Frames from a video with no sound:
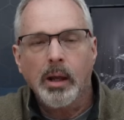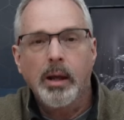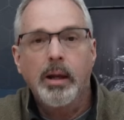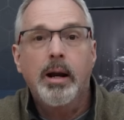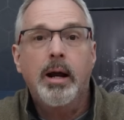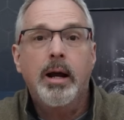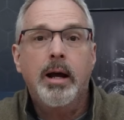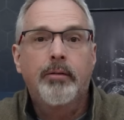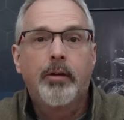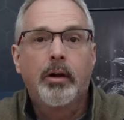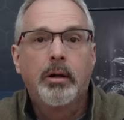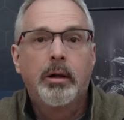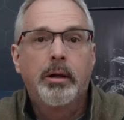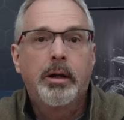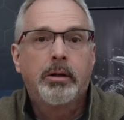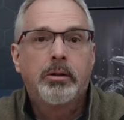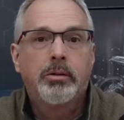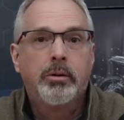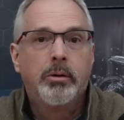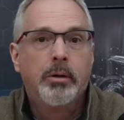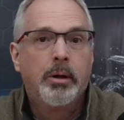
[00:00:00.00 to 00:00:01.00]
And I have a
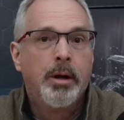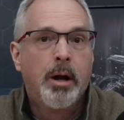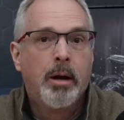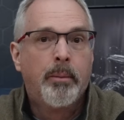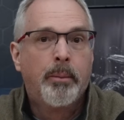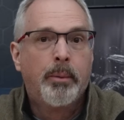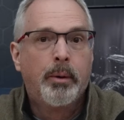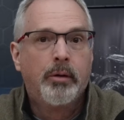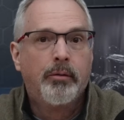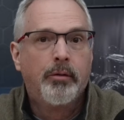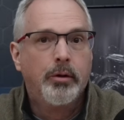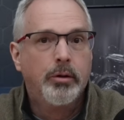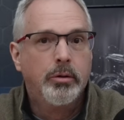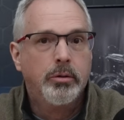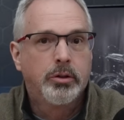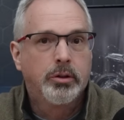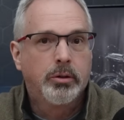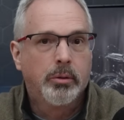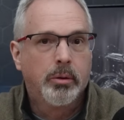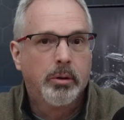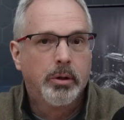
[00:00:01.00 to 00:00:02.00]
link to a number of news
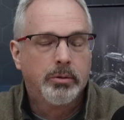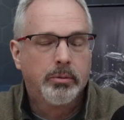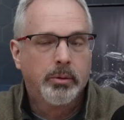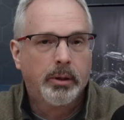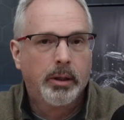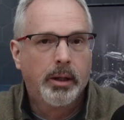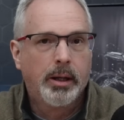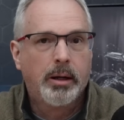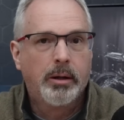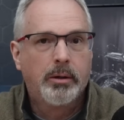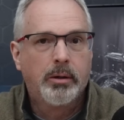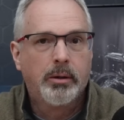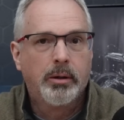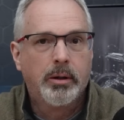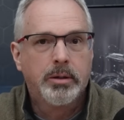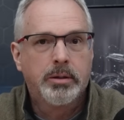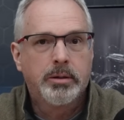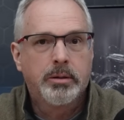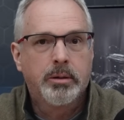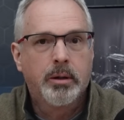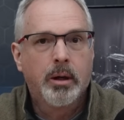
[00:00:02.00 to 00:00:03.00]
stories related to
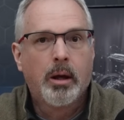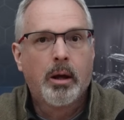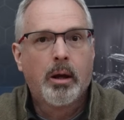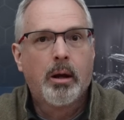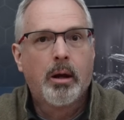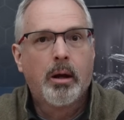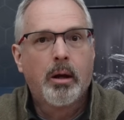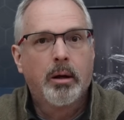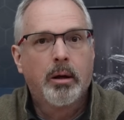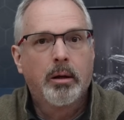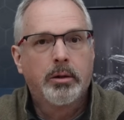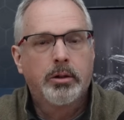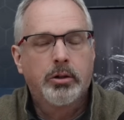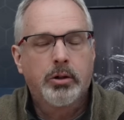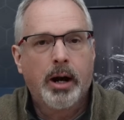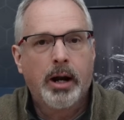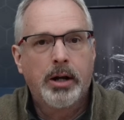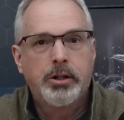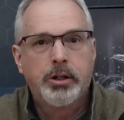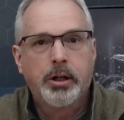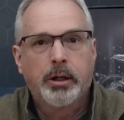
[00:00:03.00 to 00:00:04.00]
this
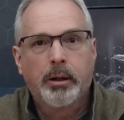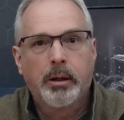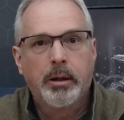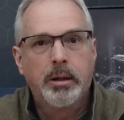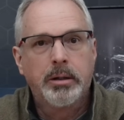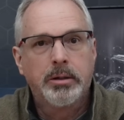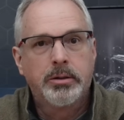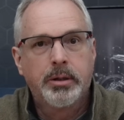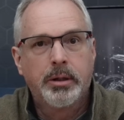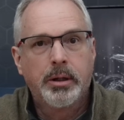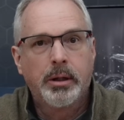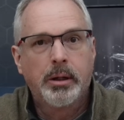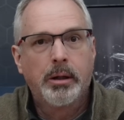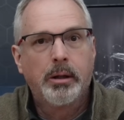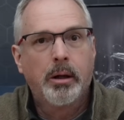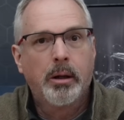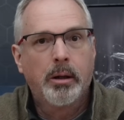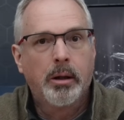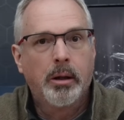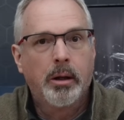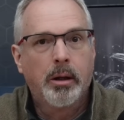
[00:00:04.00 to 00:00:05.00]
tragic incident
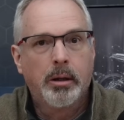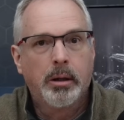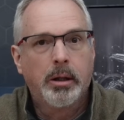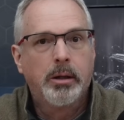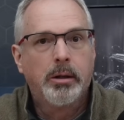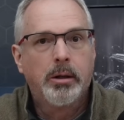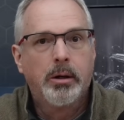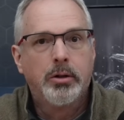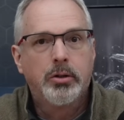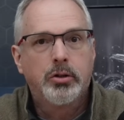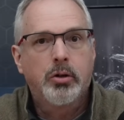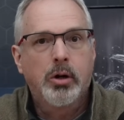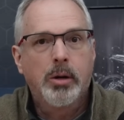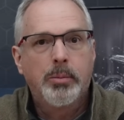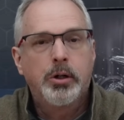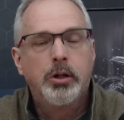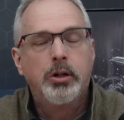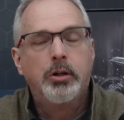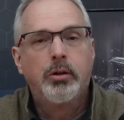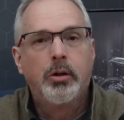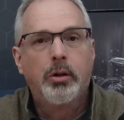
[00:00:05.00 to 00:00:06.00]
uh, in the
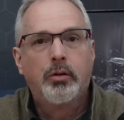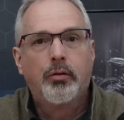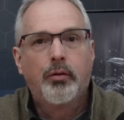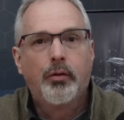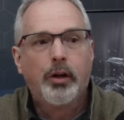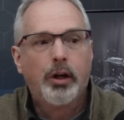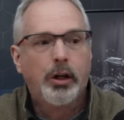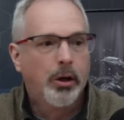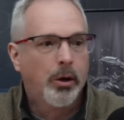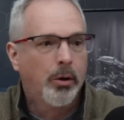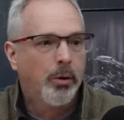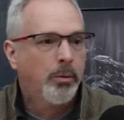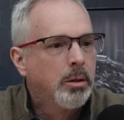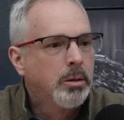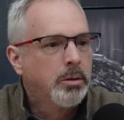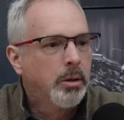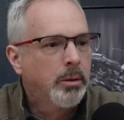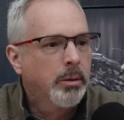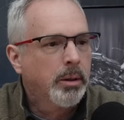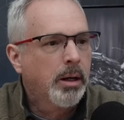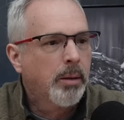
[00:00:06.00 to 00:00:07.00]
description to this video.
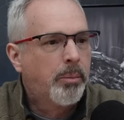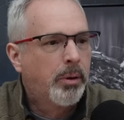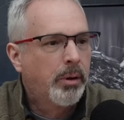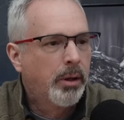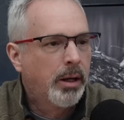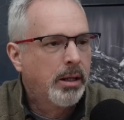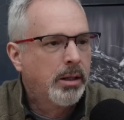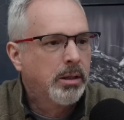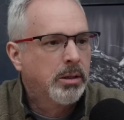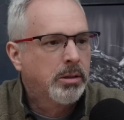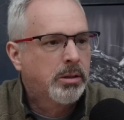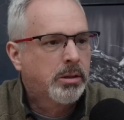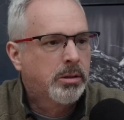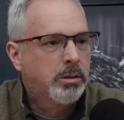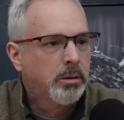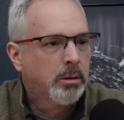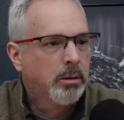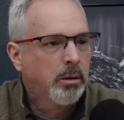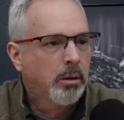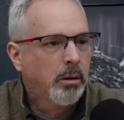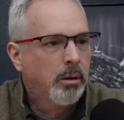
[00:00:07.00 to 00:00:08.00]
So I'm going to play
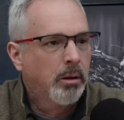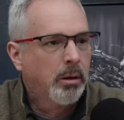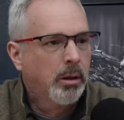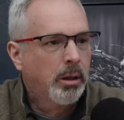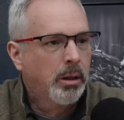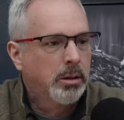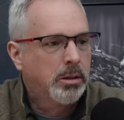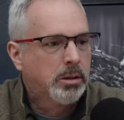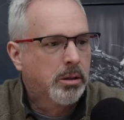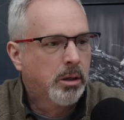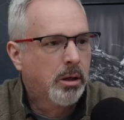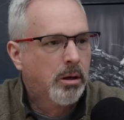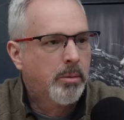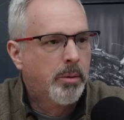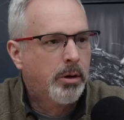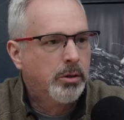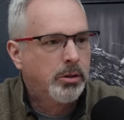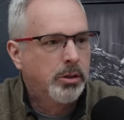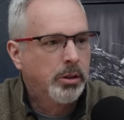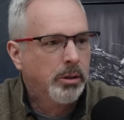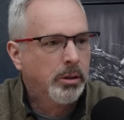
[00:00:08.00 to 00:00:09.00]
this in slow
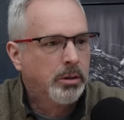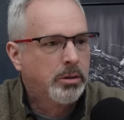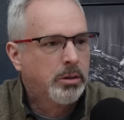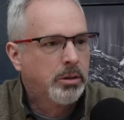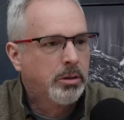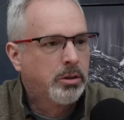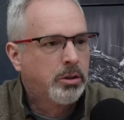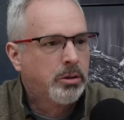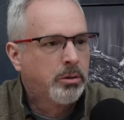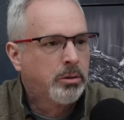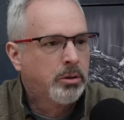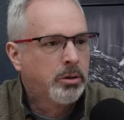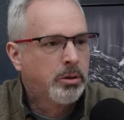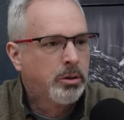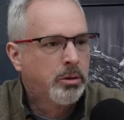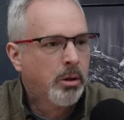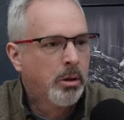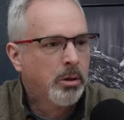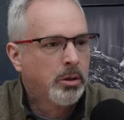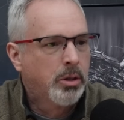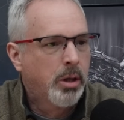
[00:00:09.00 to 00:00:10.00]
motion. This is
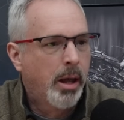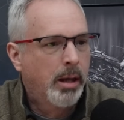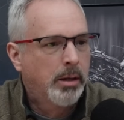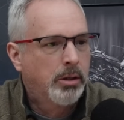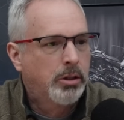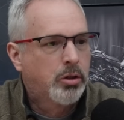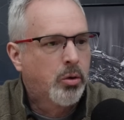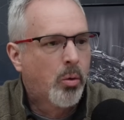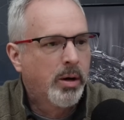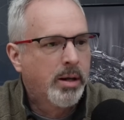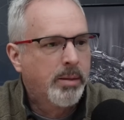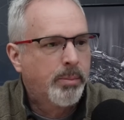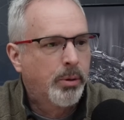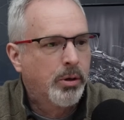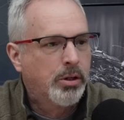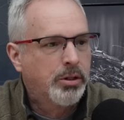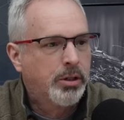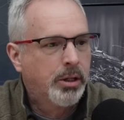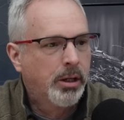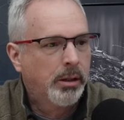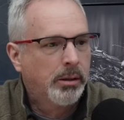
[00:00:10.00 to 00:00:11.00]
at
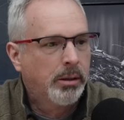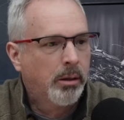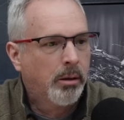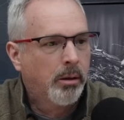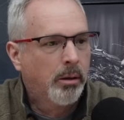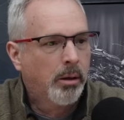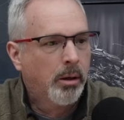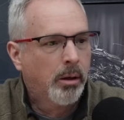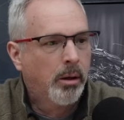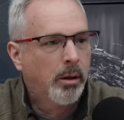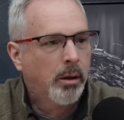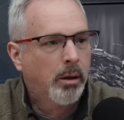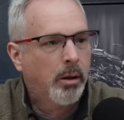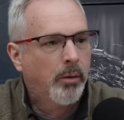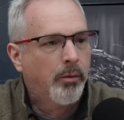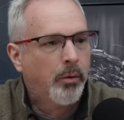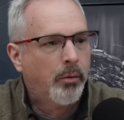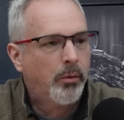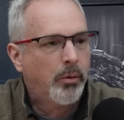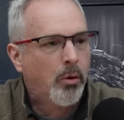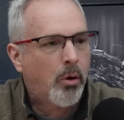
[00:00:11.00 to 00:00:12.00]
20% uh, of
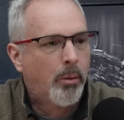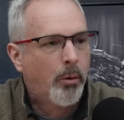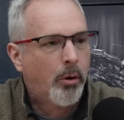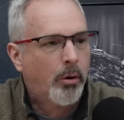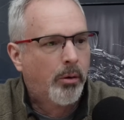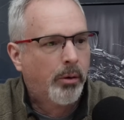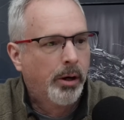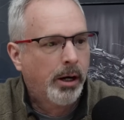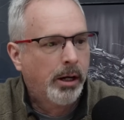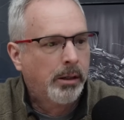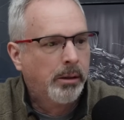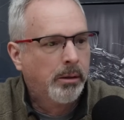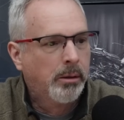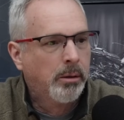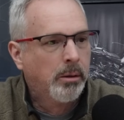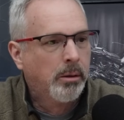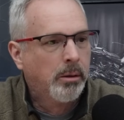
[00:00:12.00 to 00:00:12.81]
the normal rate.